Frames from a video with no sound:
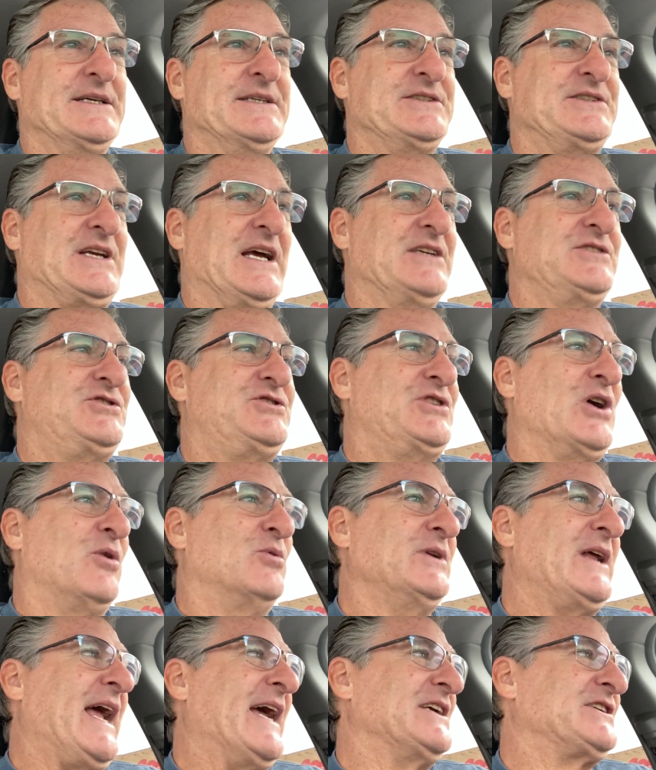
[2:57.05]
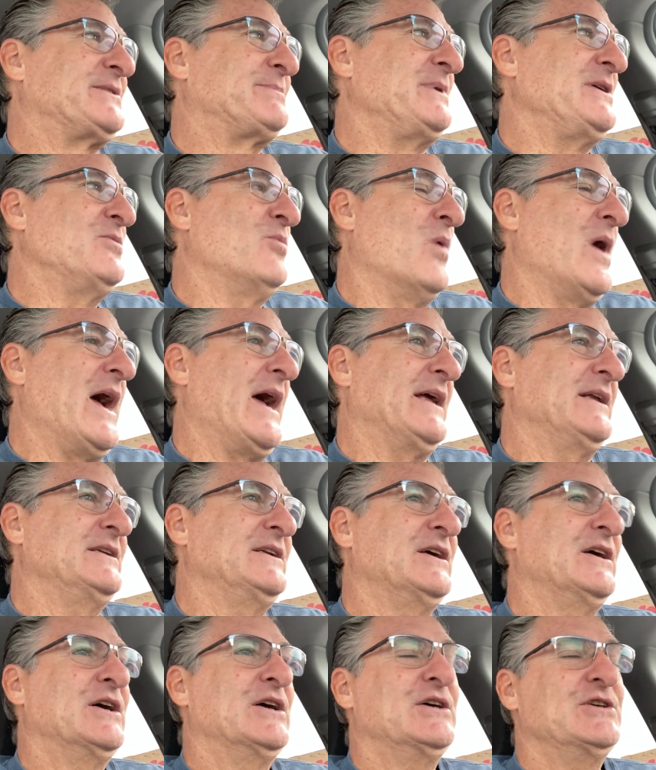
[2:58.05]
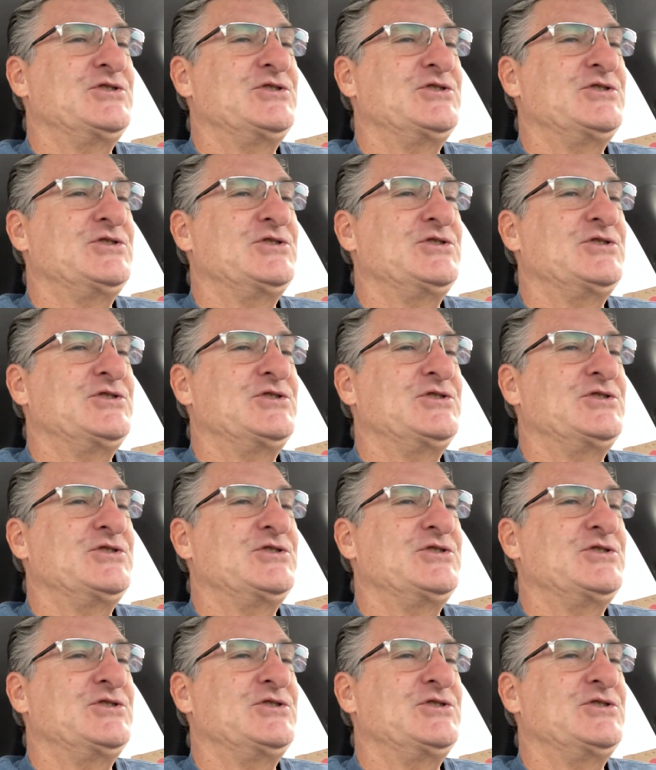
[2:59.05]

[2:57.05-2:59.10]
says, don't ask me when.